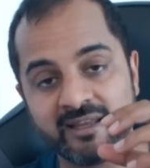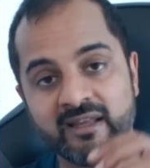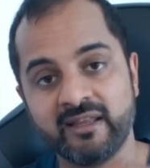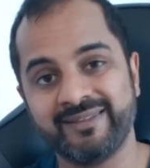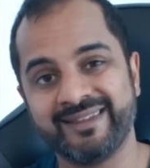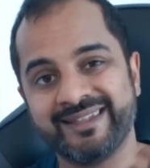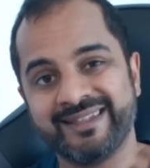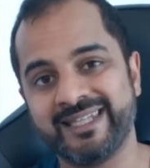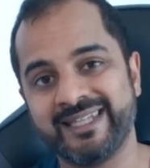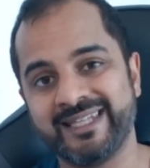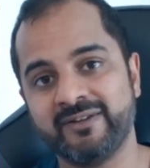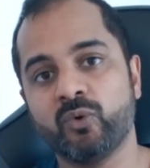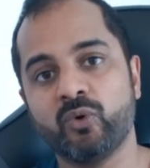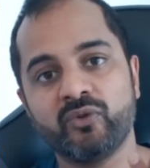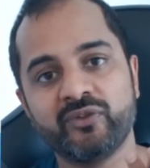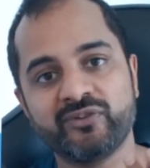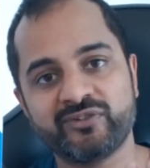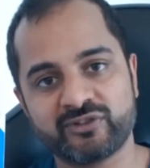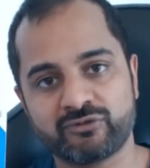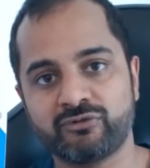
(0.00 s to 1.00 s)
They give you all
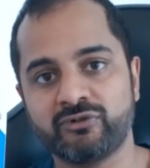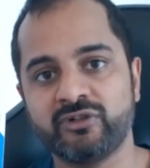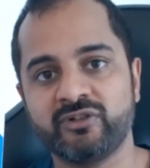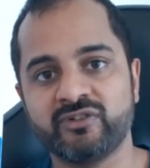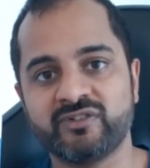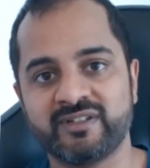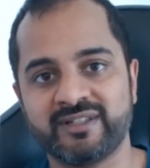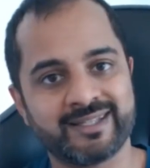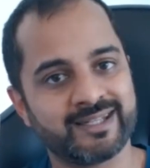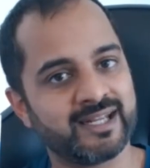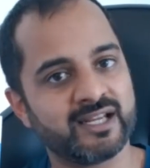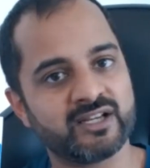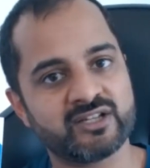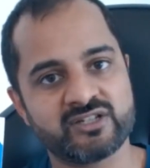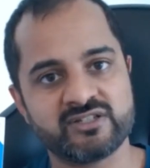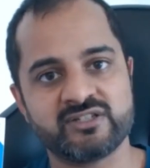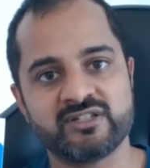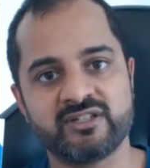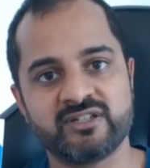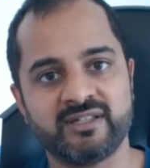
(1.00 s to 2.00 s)
the screws and
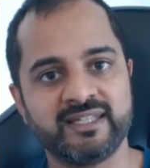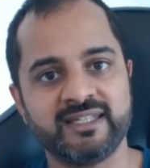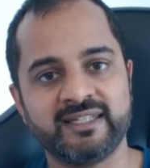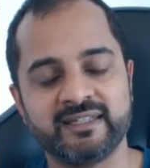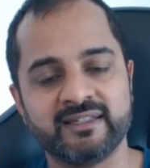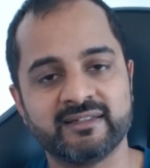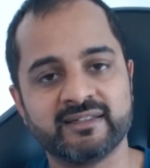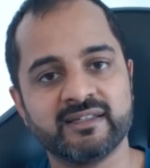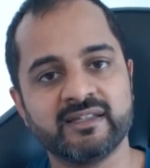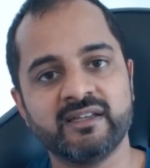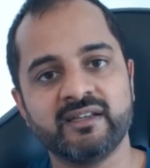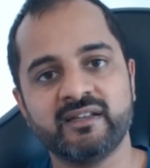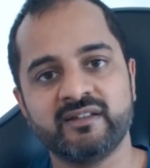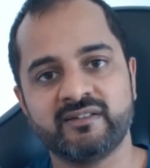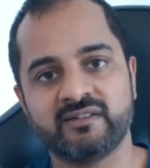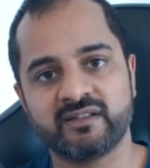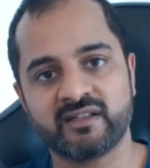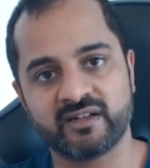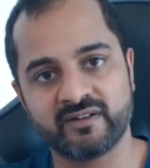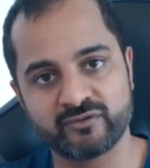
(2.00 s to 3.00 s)
connections you need
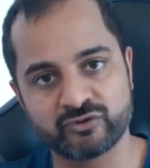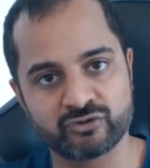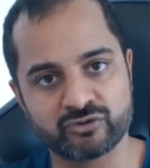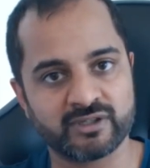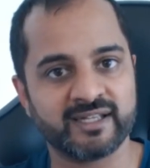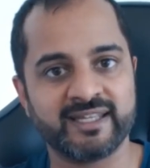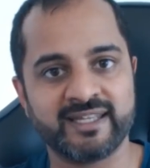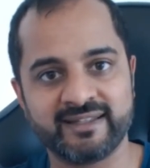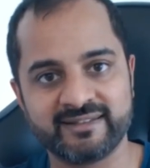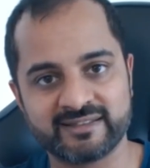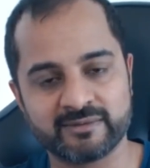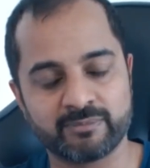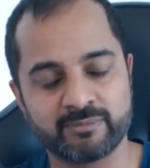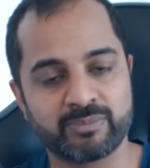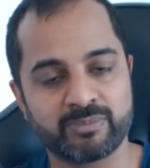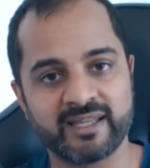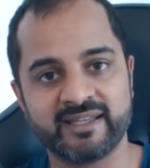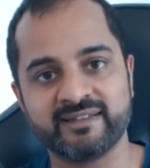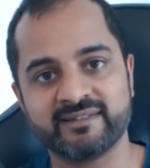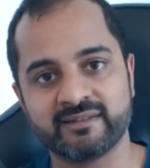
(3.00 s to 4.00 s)
to kind of drill it into
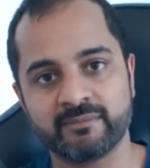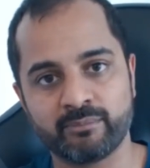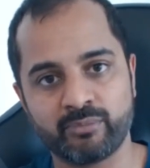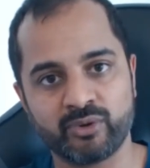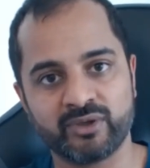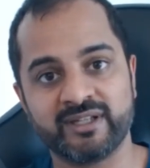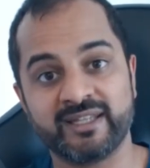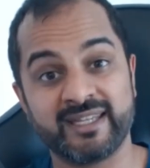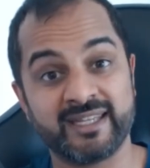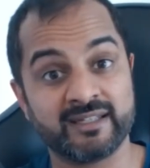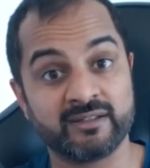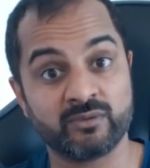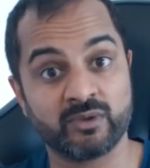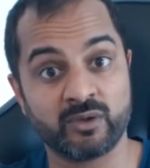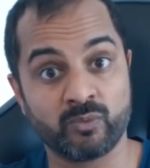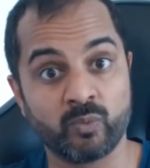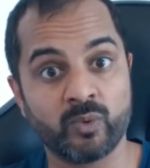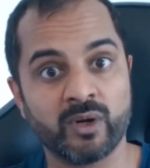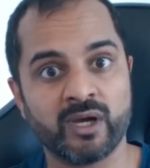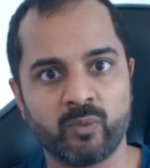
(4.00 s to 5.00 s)
place and put it
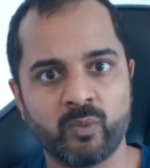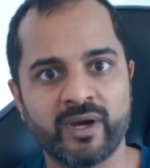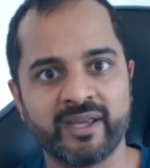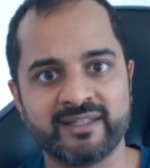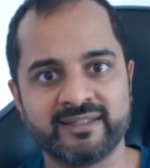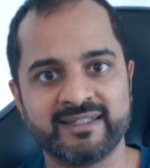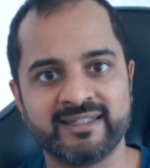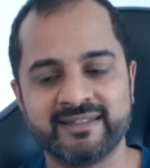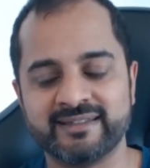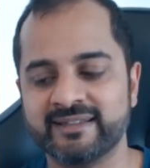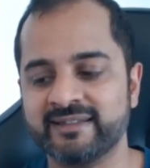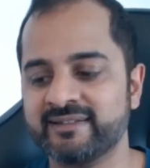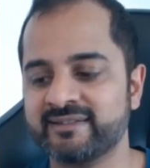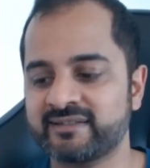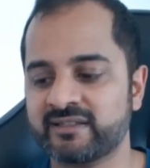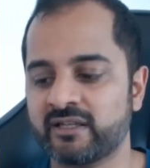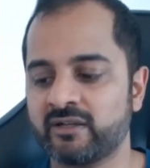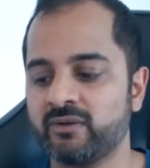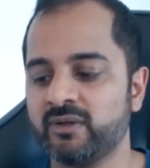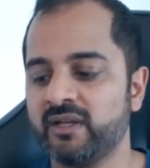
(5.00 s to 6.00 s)
in where you need it.
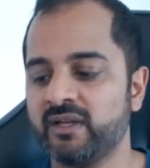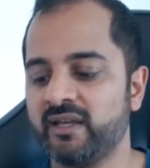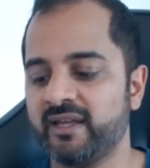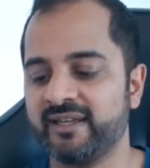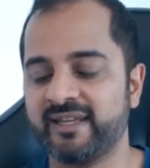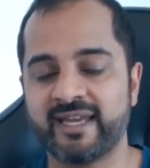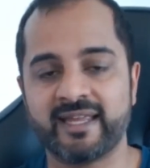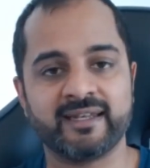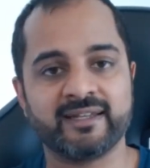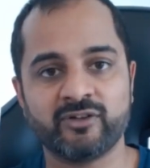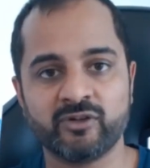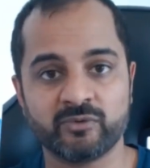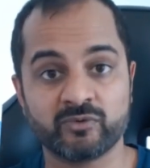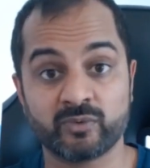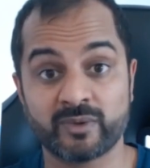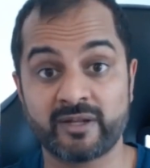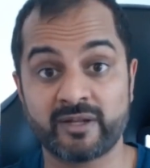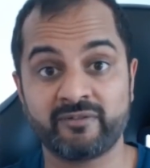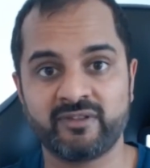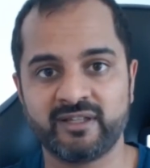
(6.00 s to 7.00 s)
So again, it comes with
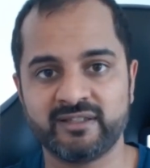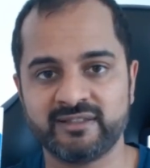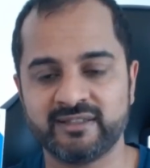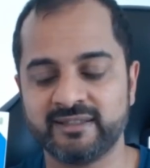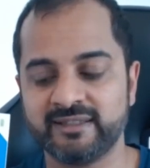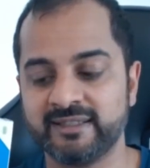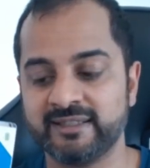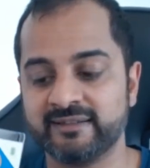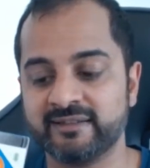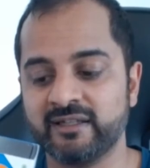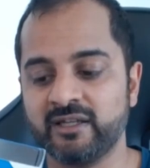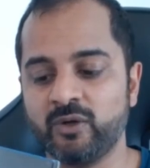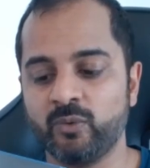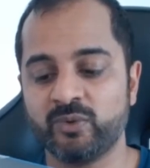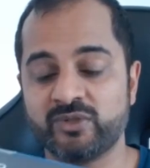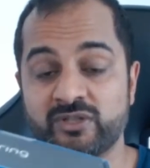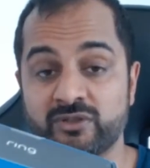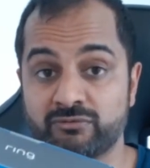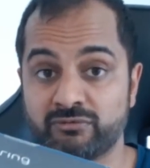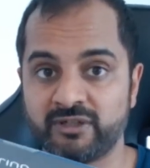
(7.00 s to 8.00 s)
everything you need,
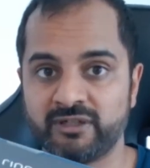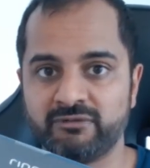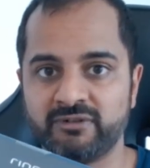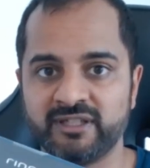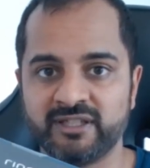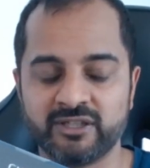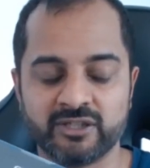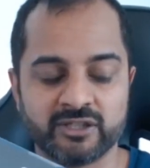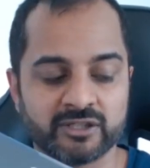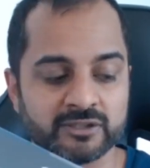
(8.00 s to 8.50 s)
which is really good.